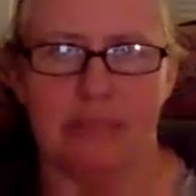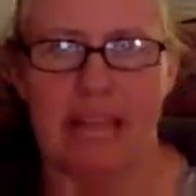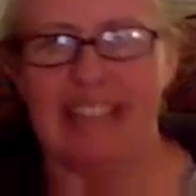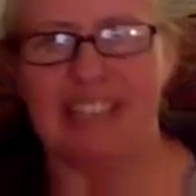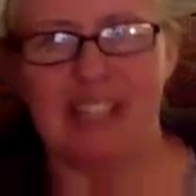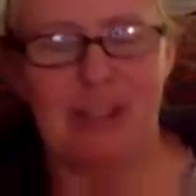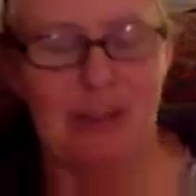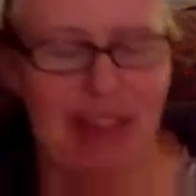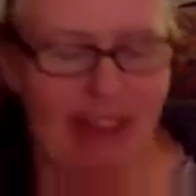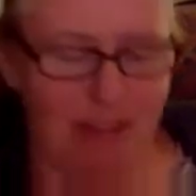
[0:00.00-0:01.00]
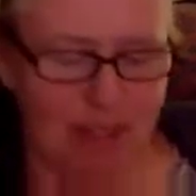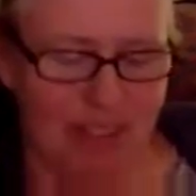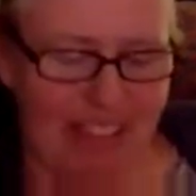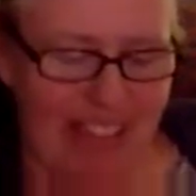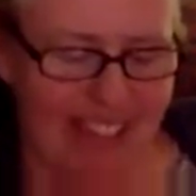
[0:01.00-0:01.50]
planning to do that
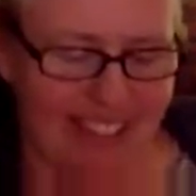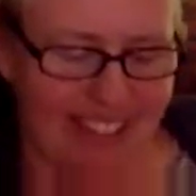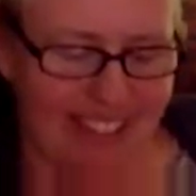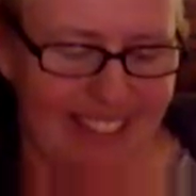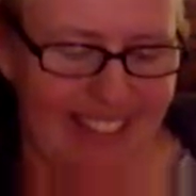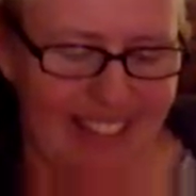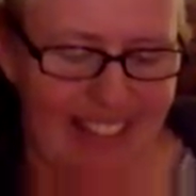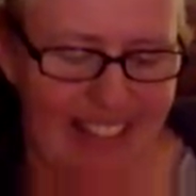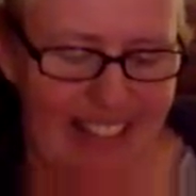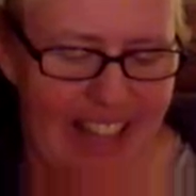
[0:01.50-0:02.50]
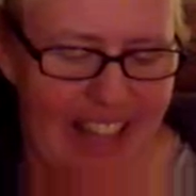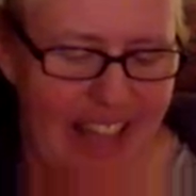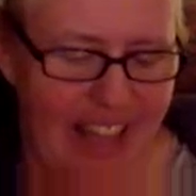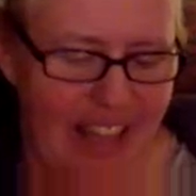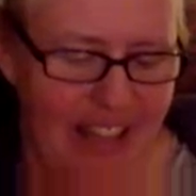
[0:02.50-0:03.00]
route yet.
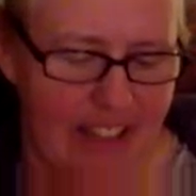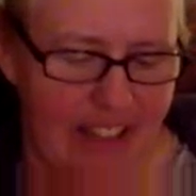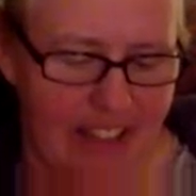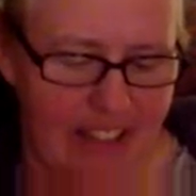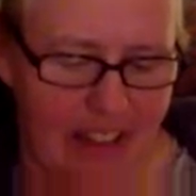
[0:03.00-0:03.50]
And